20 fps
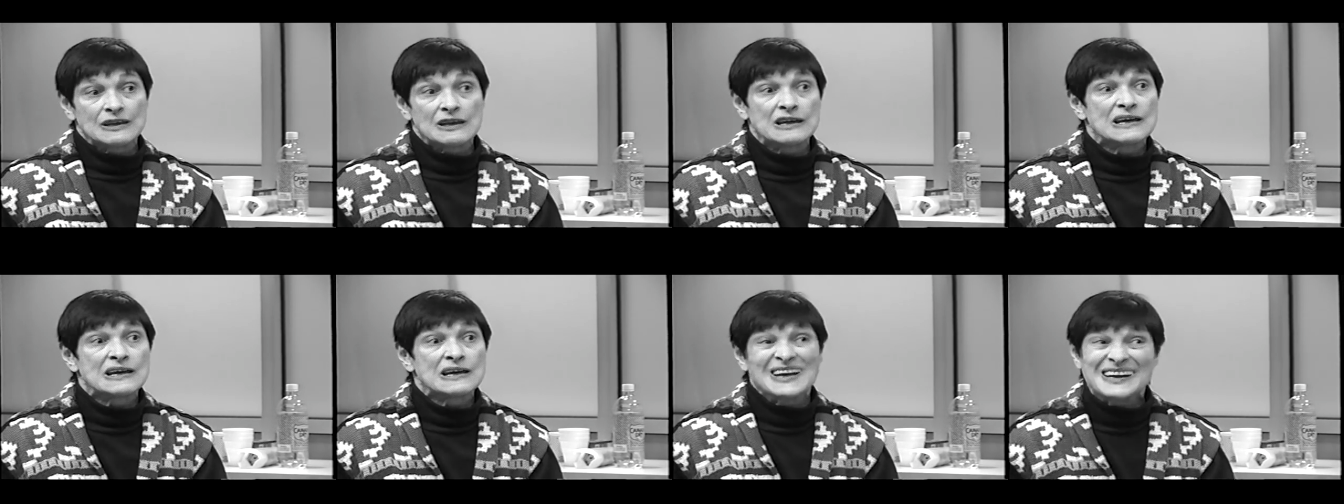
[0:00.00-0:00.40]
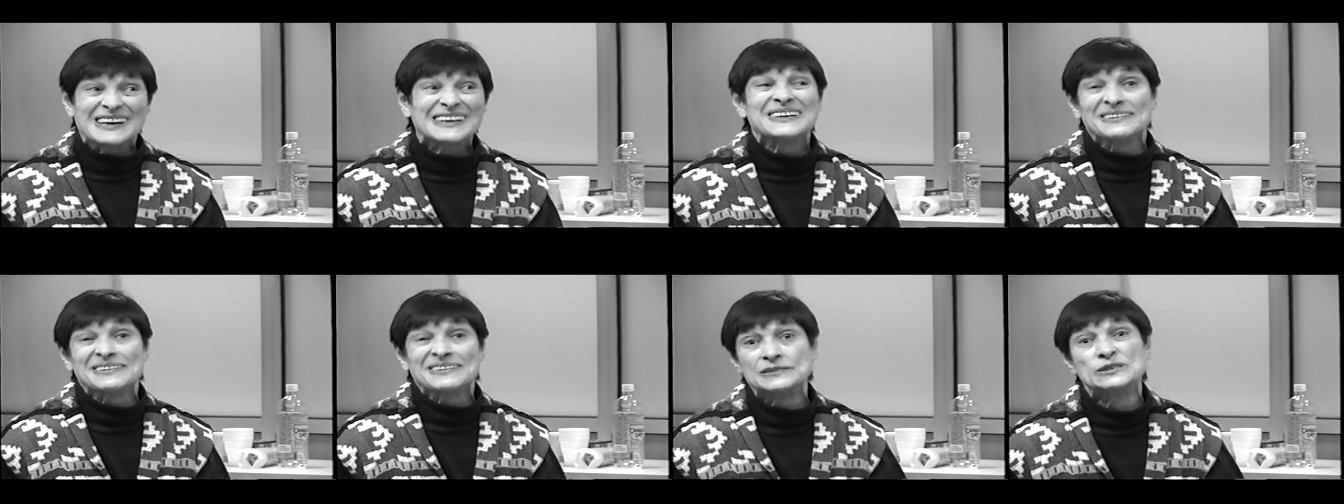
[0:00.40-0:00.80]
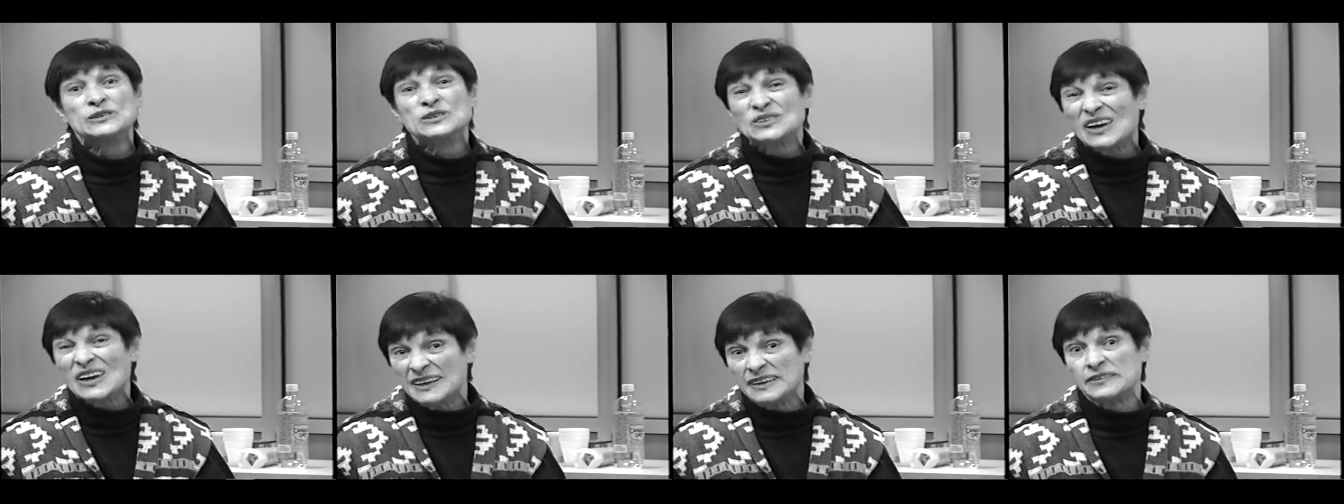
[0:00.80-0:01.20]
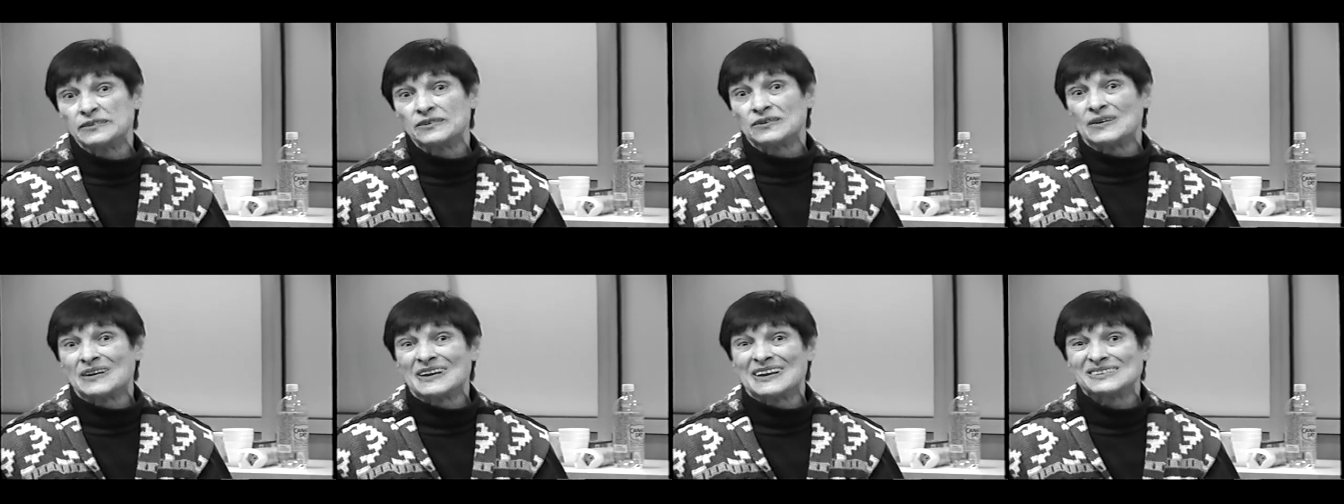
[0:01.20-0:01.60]
Uh, even gender
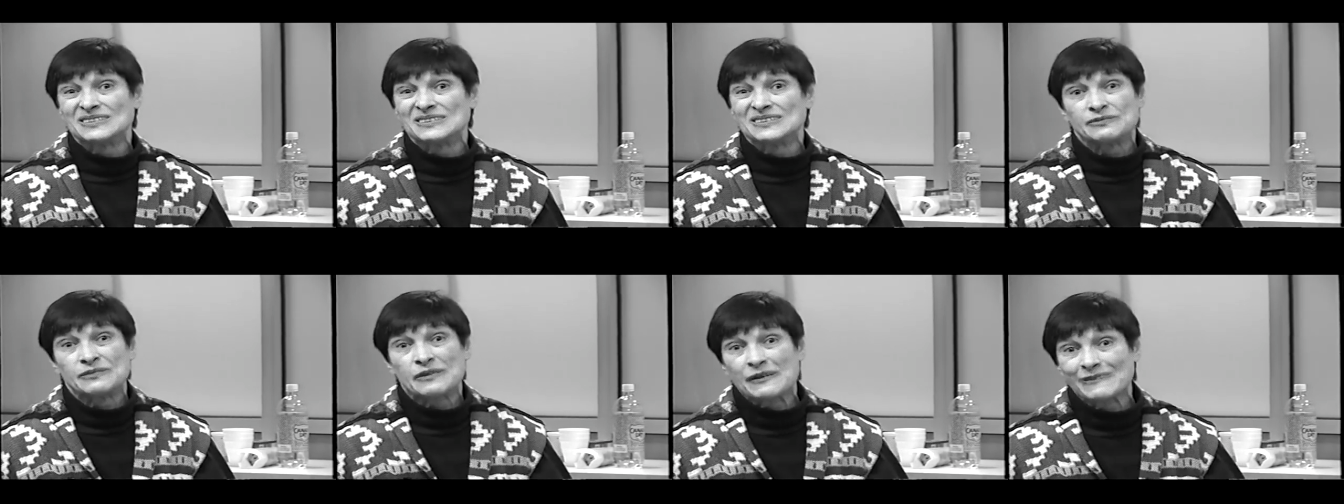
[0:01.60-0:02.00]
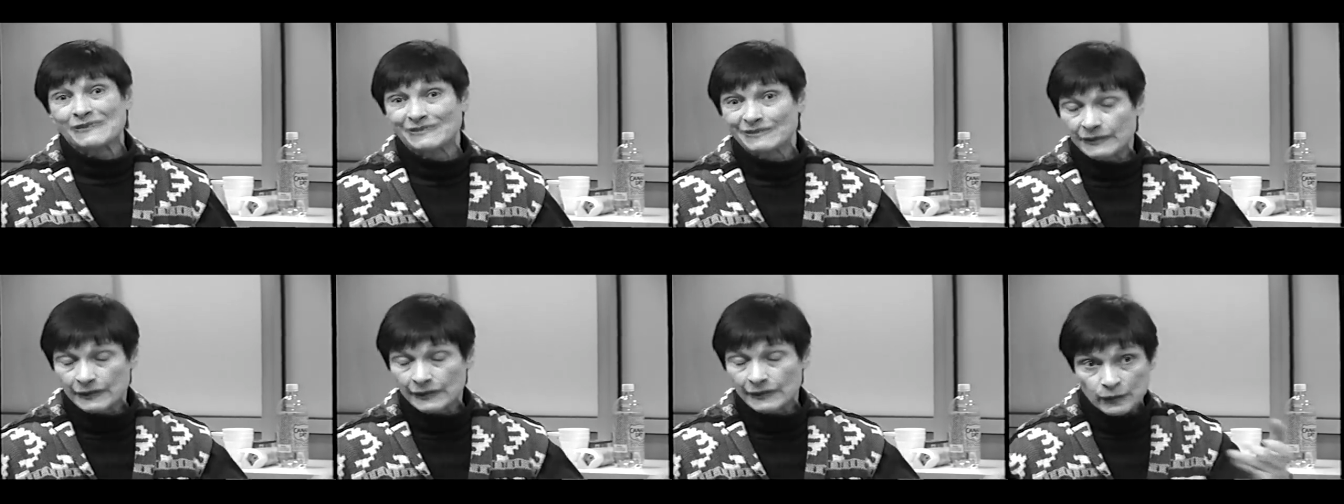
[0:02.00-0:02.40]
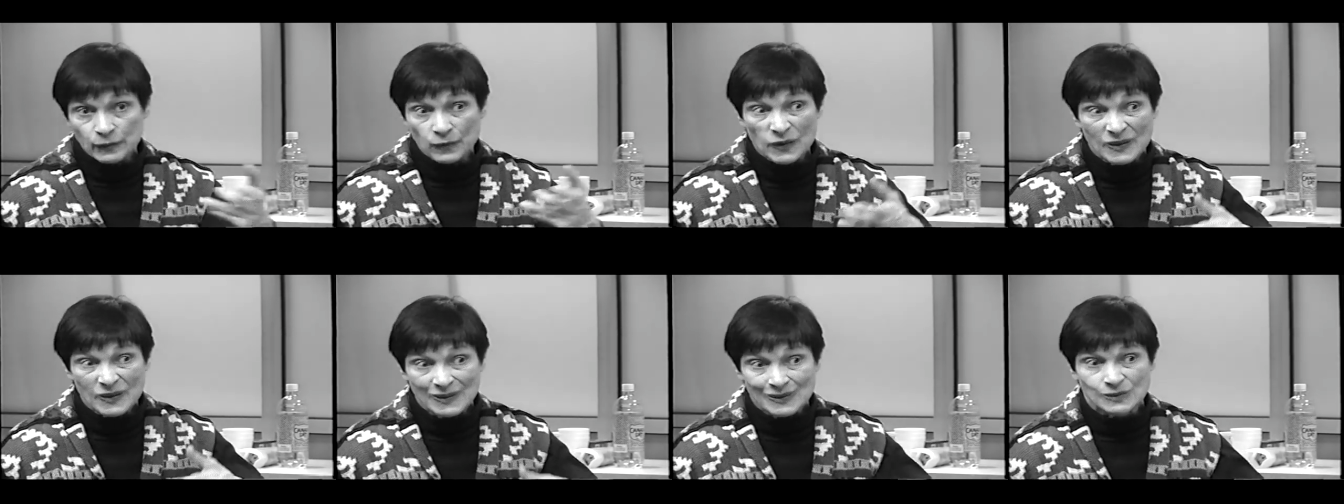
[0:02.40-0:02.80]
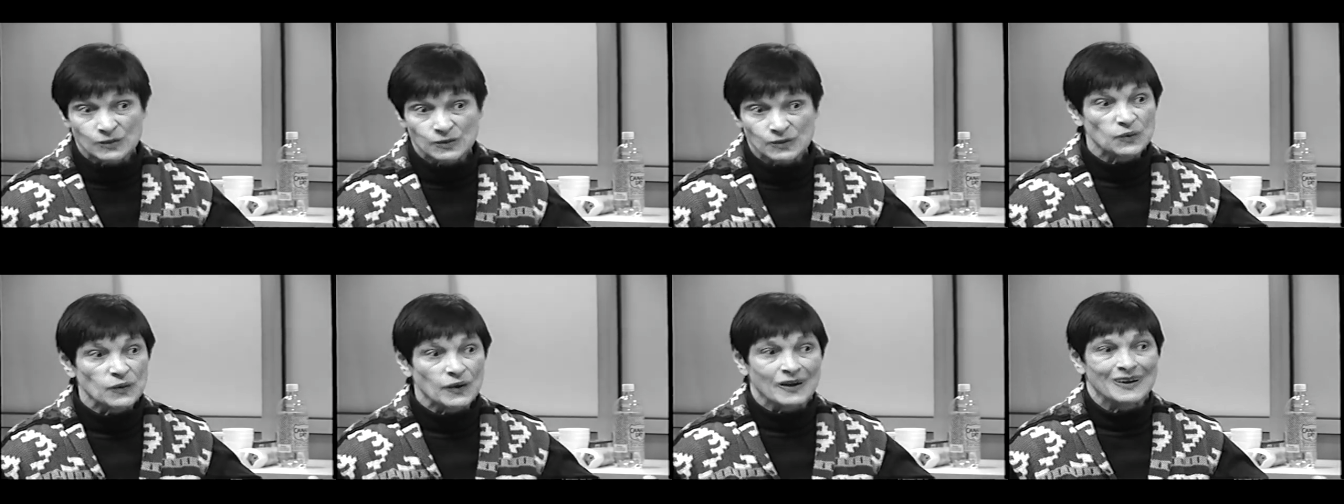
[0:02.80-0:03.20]
hasn't felt very well
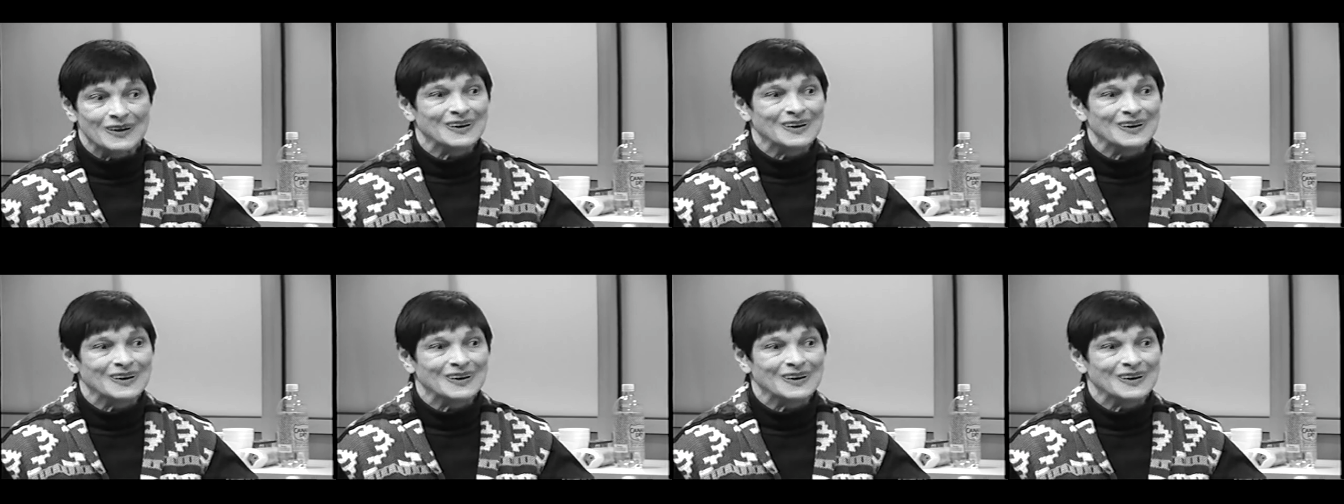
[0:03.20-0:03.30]
integrated.